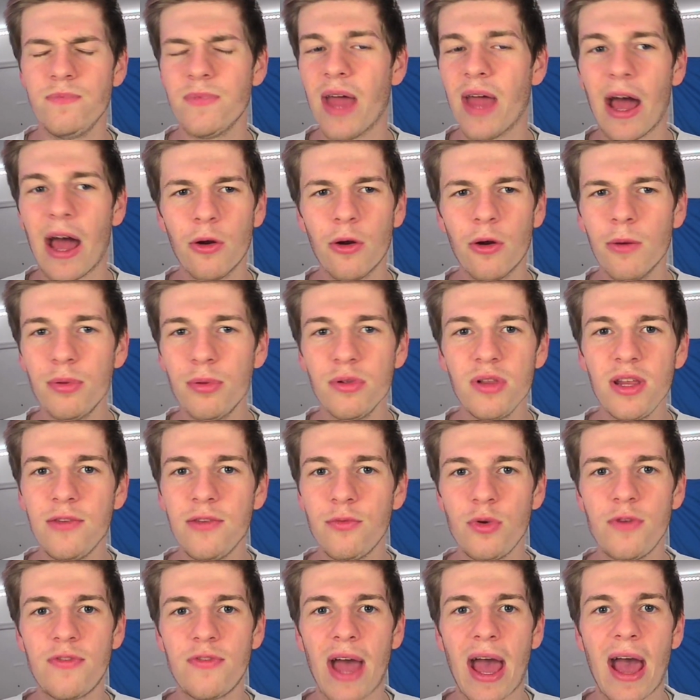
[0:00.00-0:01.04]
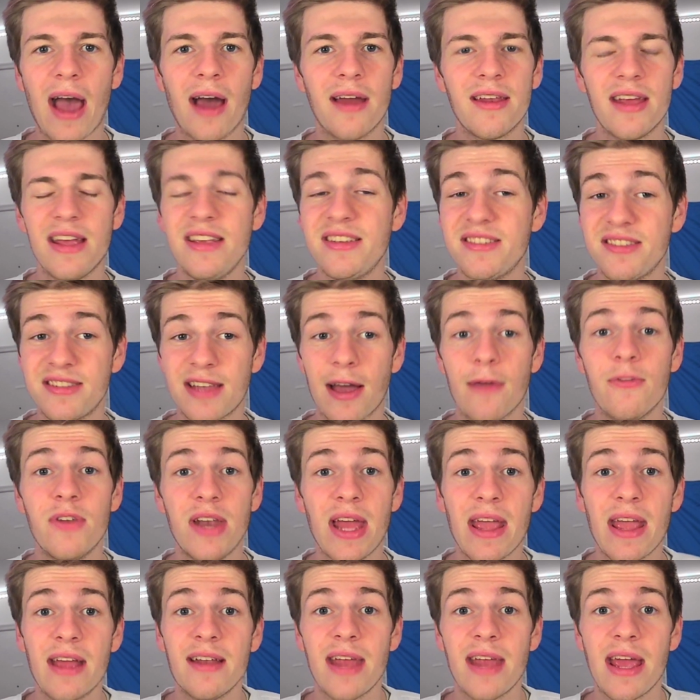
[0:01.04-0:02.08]
I don't believe we've had a 7
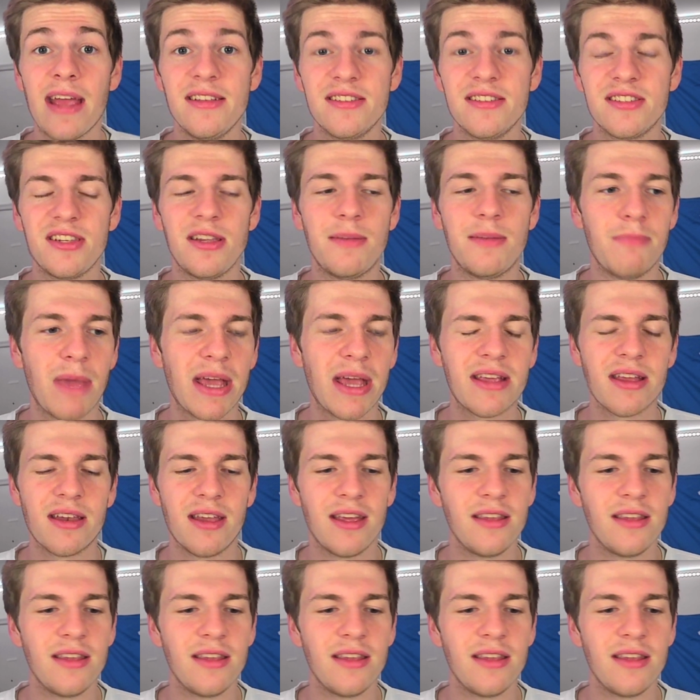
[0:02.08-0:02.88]
and 8 seed make it